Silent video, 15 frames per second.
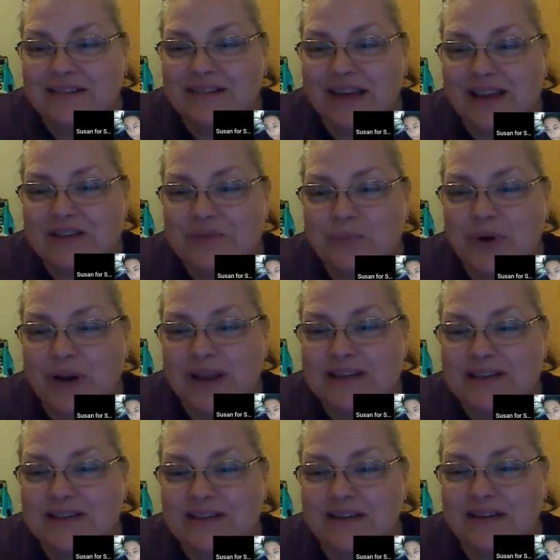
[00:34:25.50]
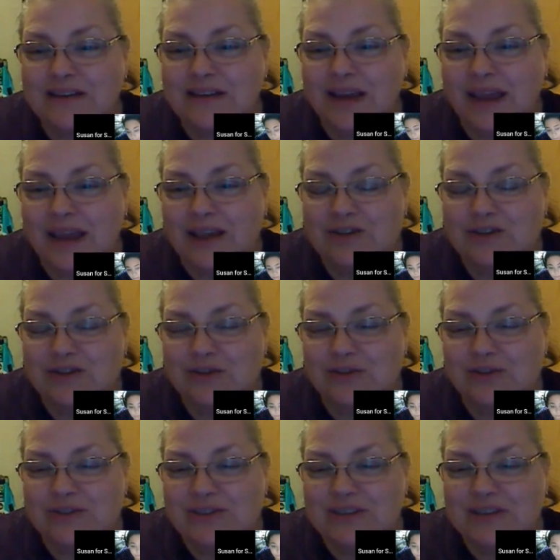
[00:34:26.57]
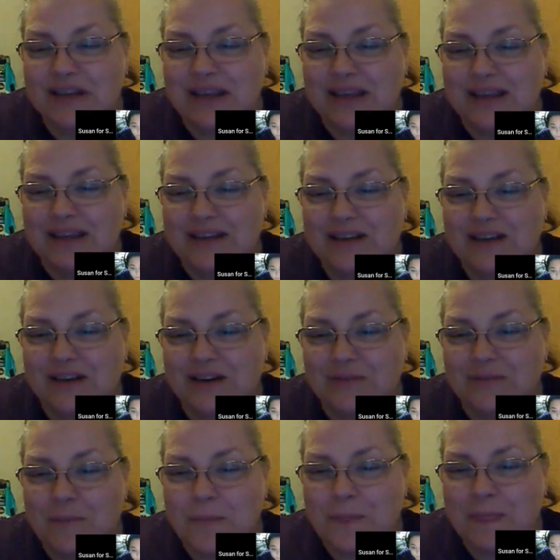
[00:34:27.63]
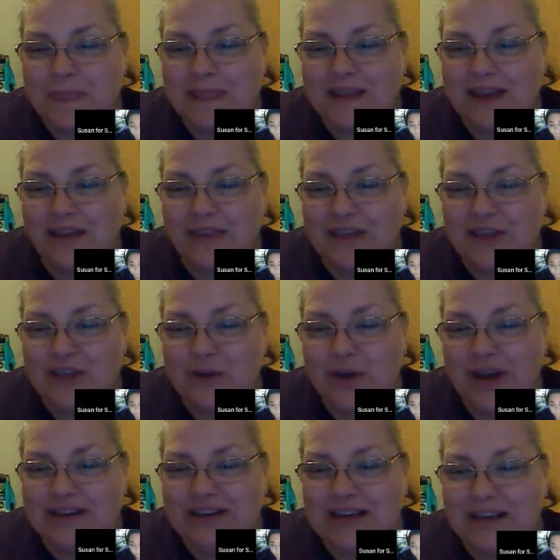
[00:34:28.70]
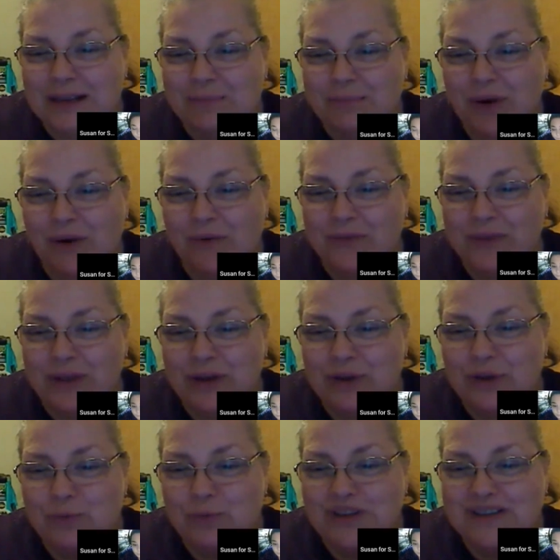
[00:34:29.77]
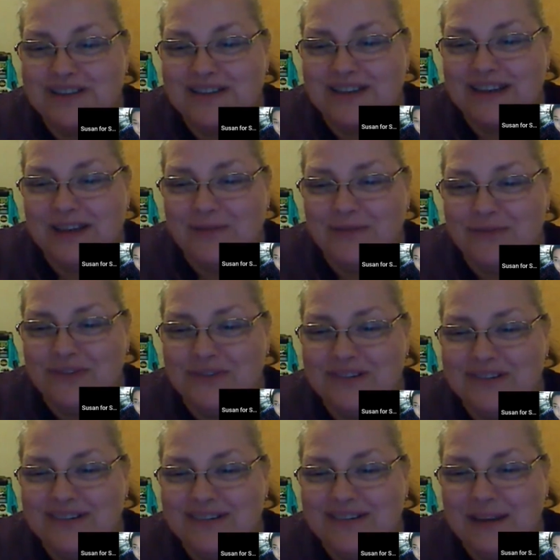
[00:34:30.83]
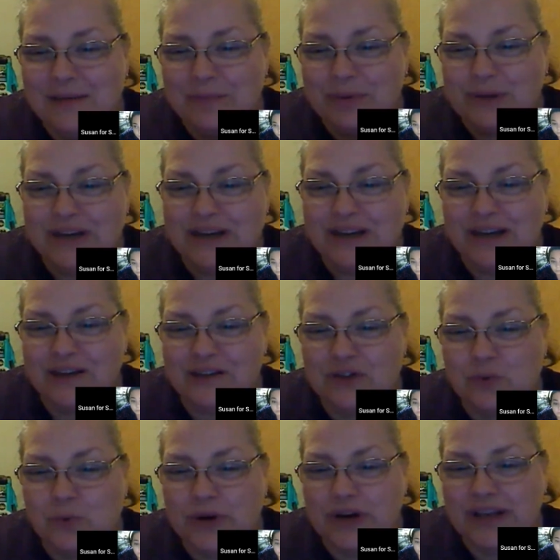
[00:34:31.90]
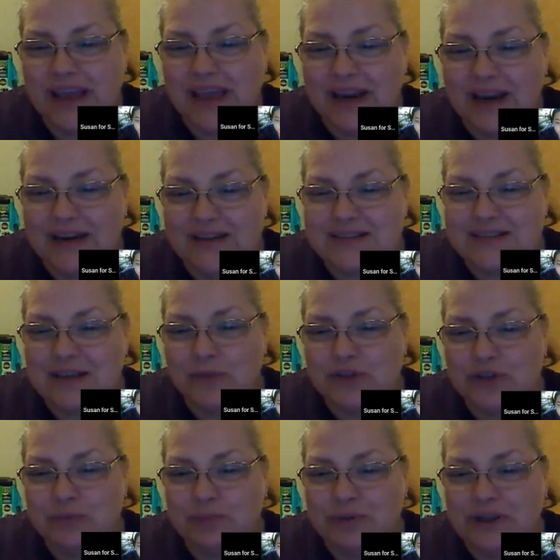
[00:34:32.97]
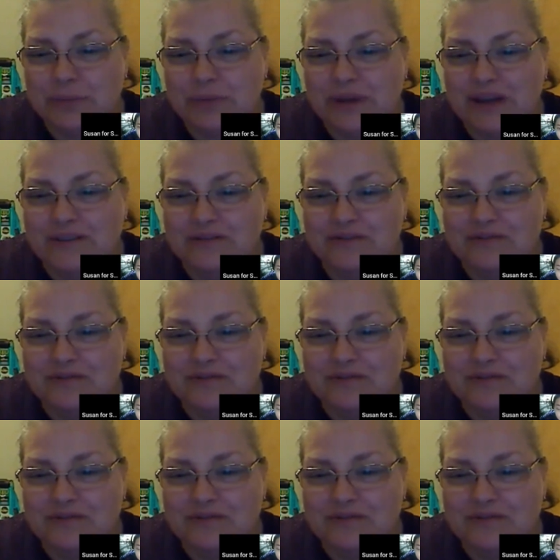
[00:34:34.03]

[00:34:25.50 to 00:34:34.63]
has raised angels, and I think you had to clip off the Anubias leaf and put it in a 20-gallon. Is that what you put them in?